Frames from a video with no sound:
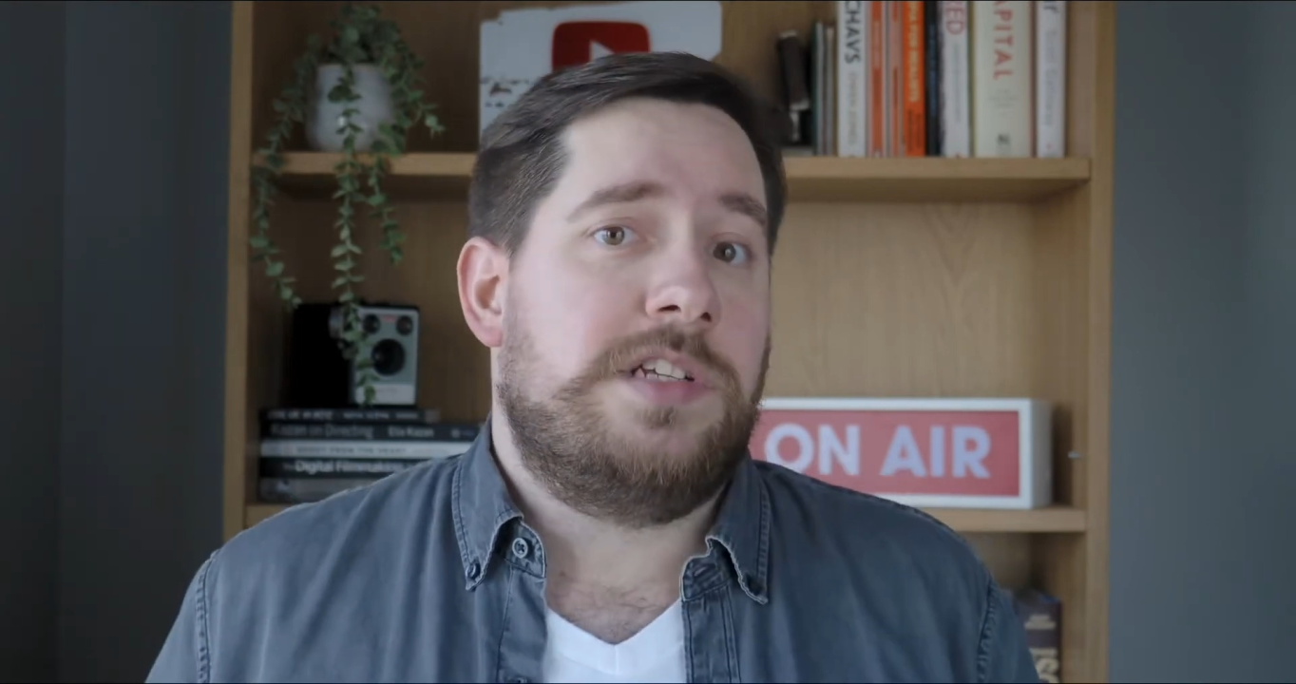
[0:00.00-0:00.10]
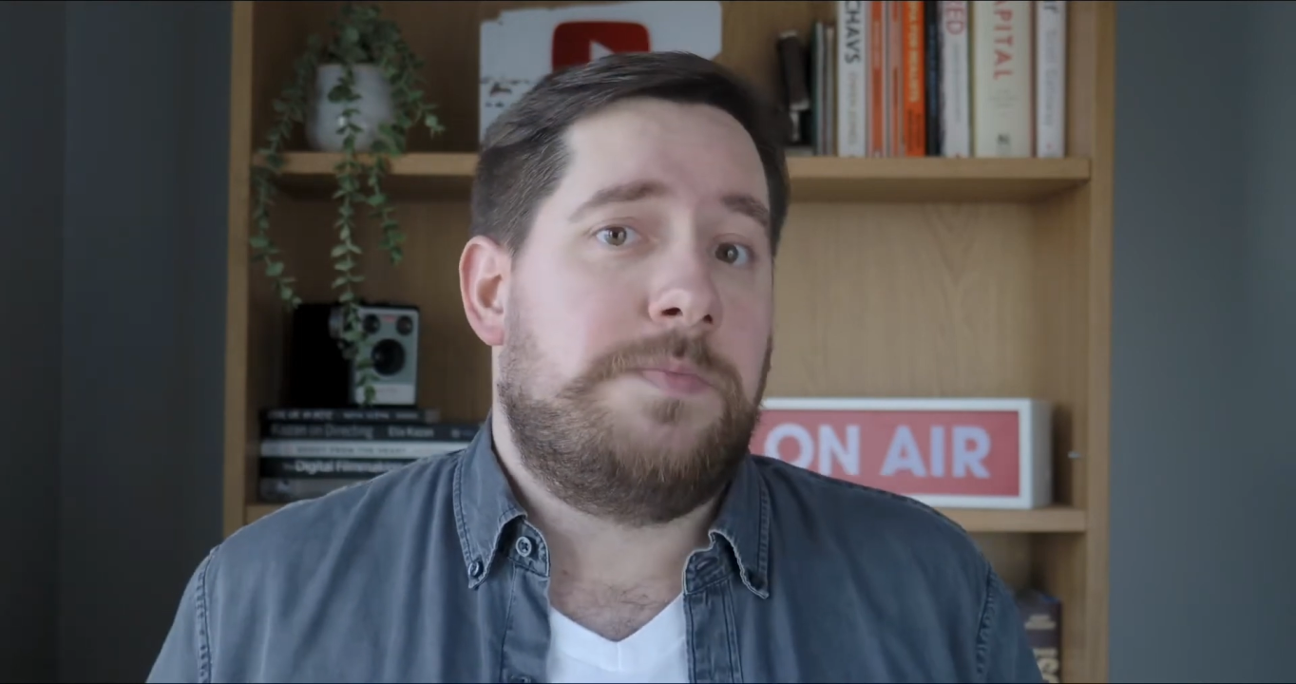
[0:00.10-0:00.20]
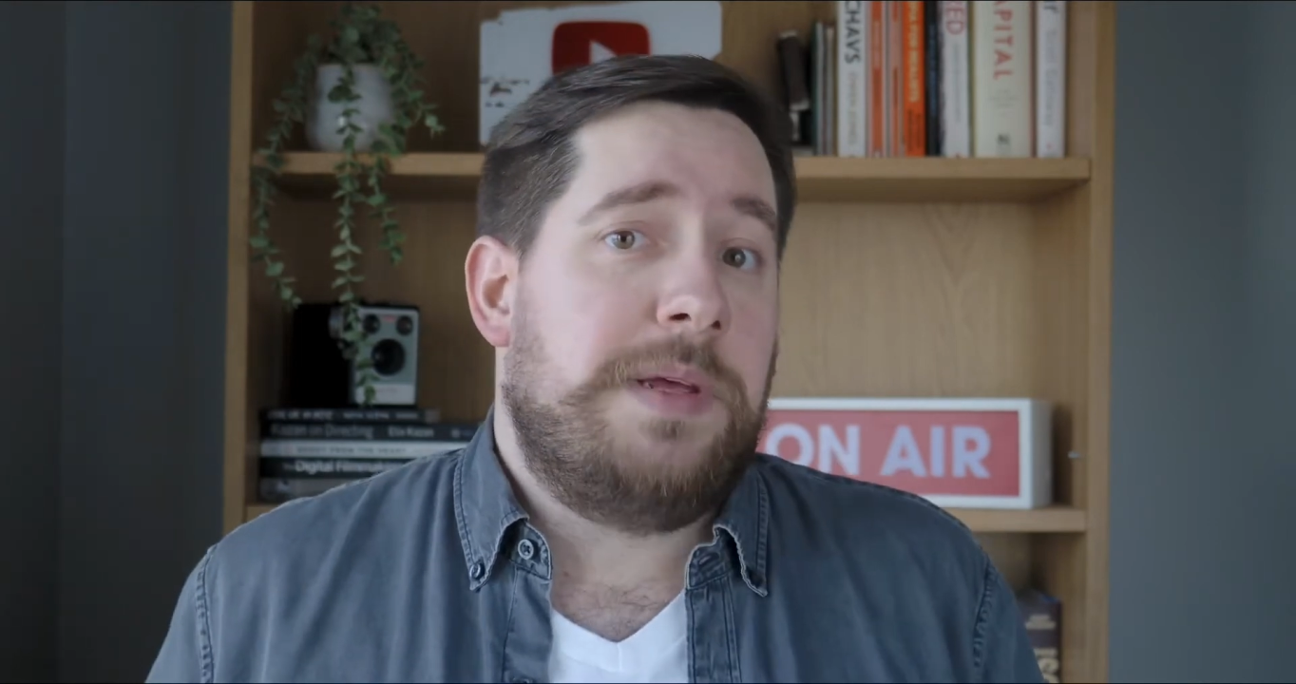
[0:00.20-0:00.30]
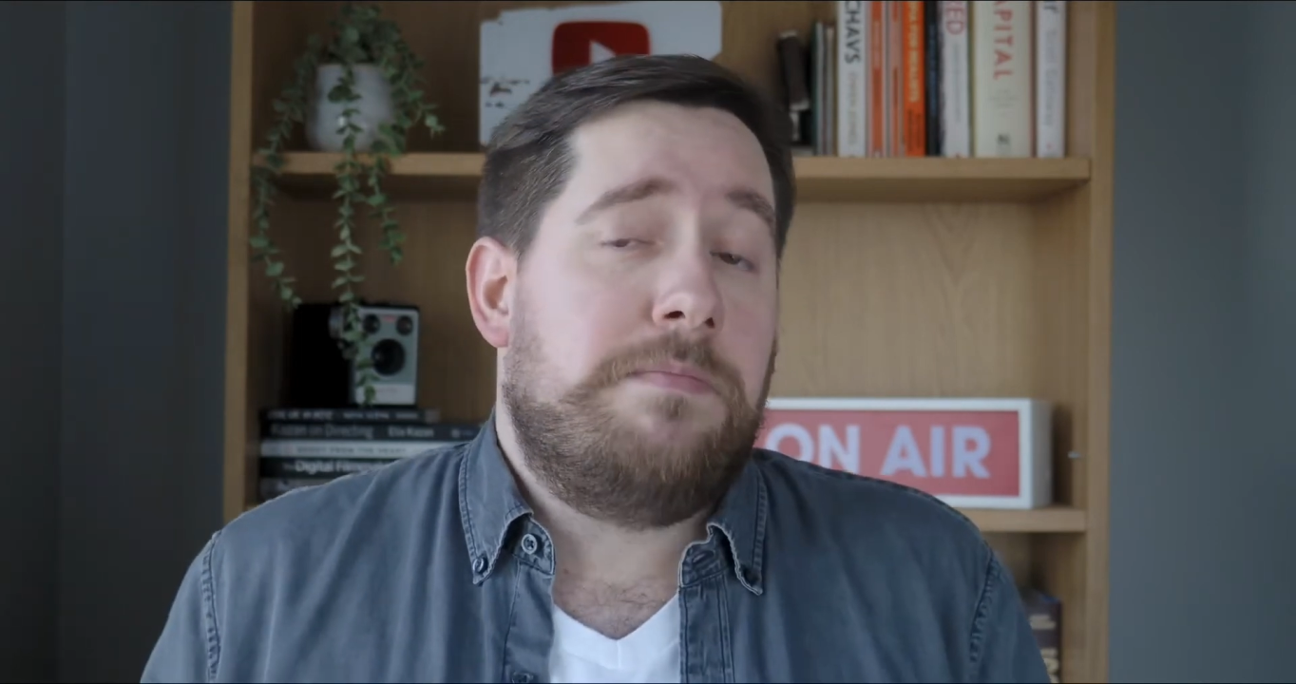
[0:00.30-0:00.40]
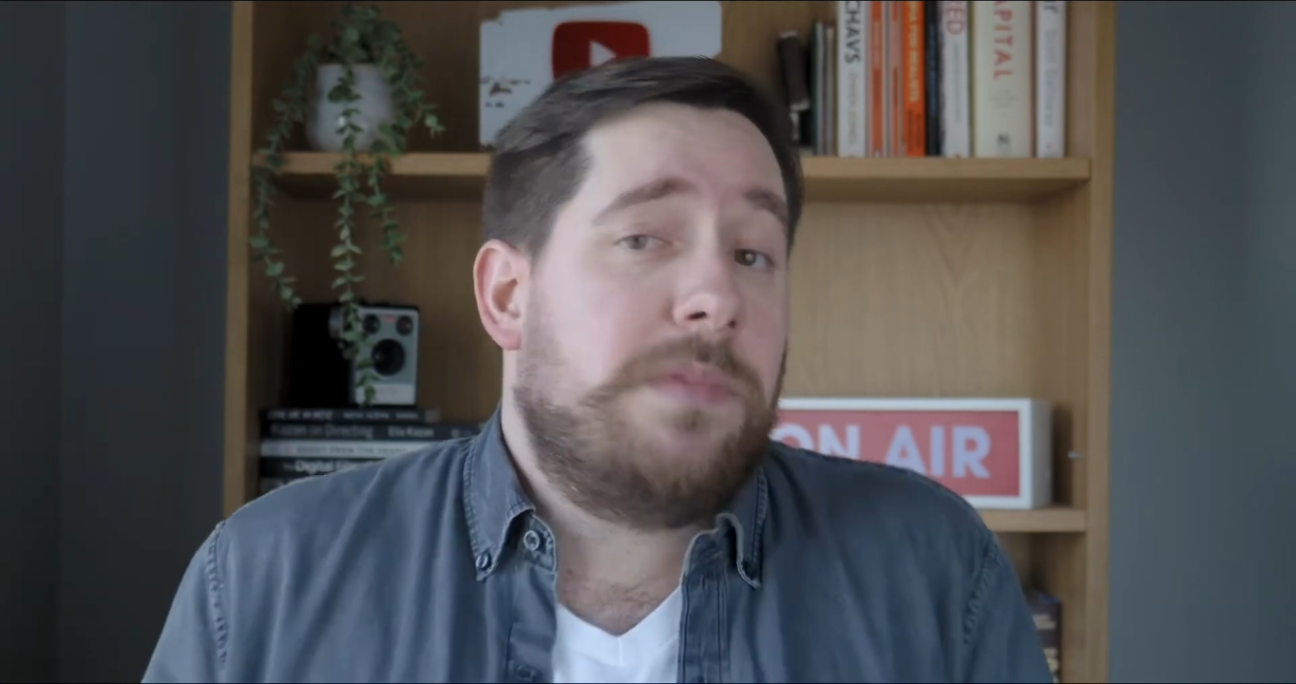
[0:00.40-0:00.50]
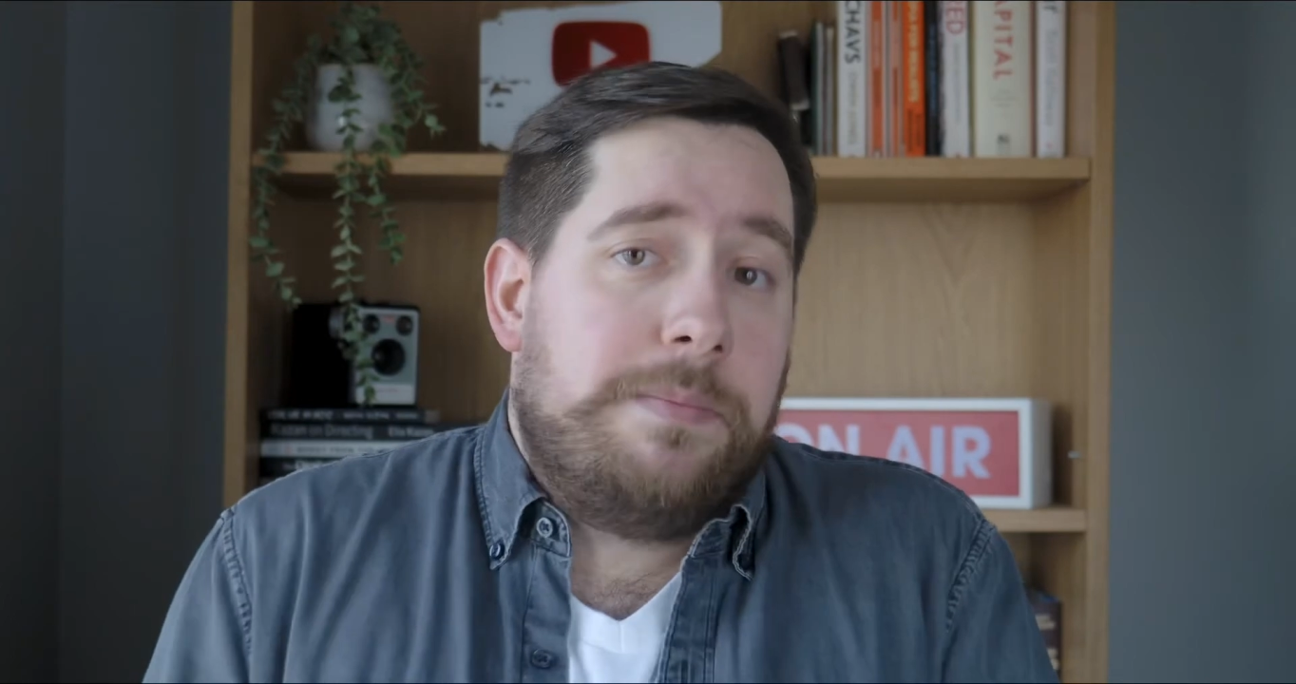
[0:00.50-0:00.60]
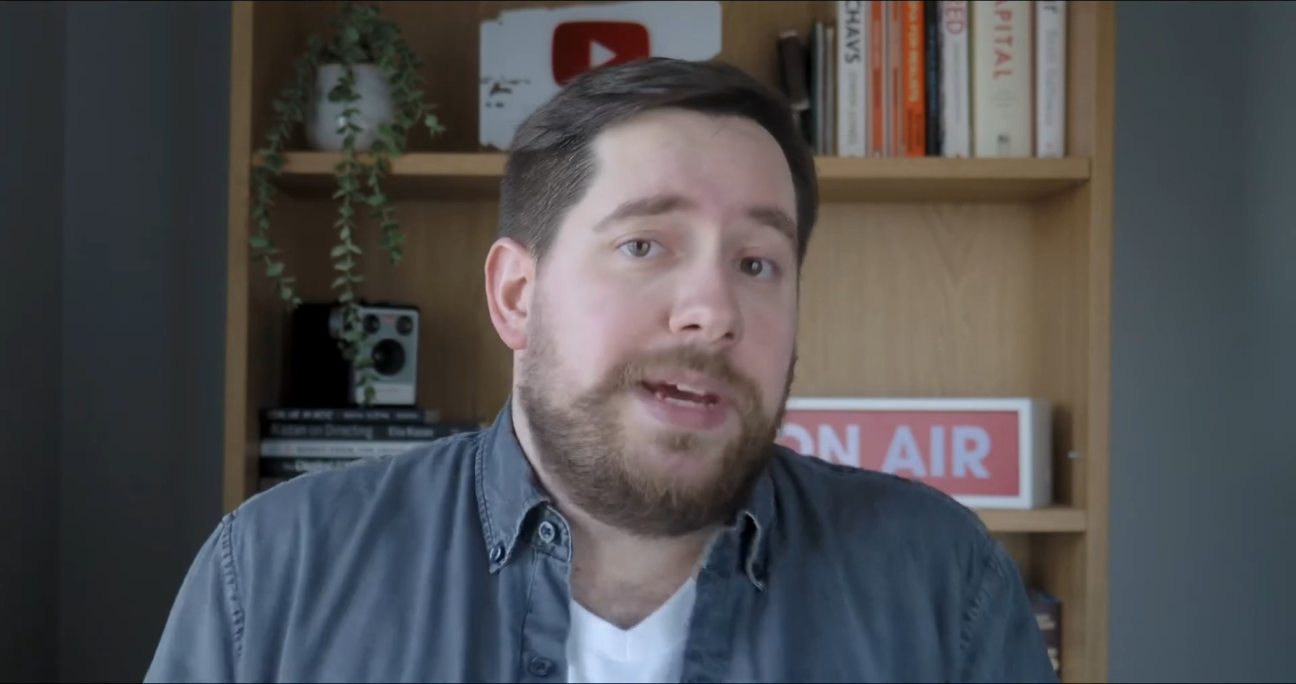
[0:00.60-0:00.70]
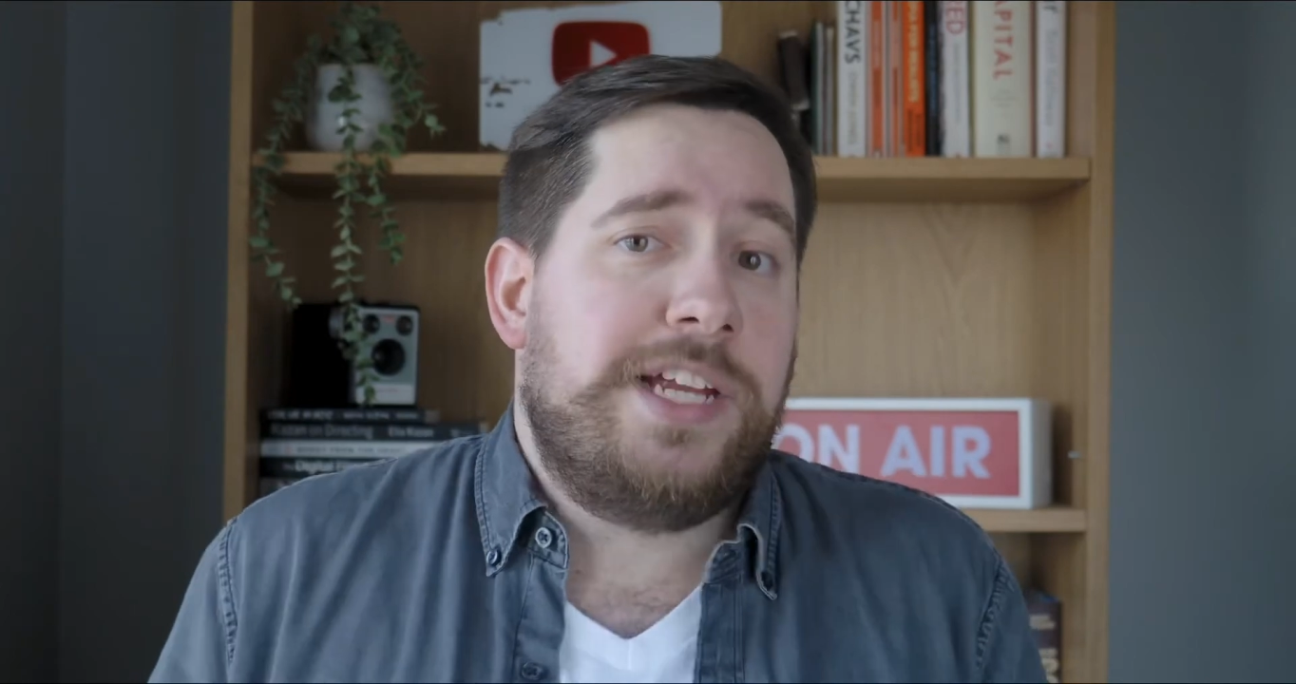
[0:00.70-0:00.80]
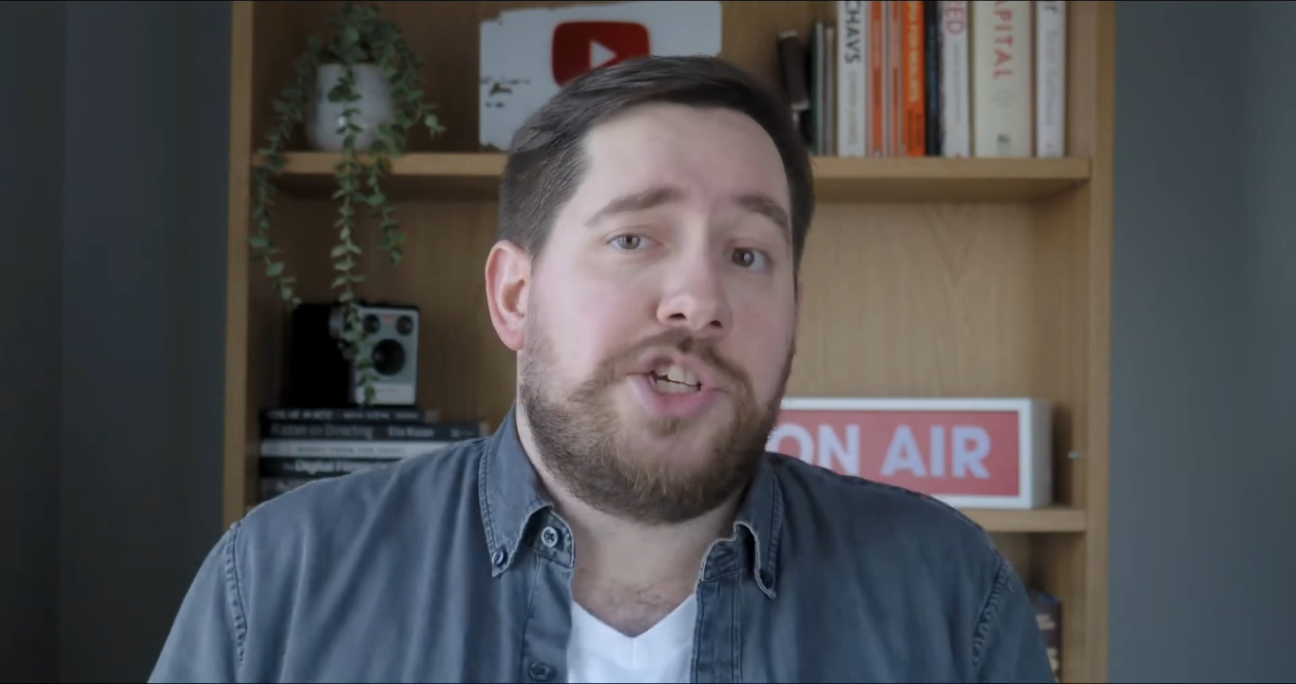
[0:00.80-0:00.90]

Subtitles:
It's been my main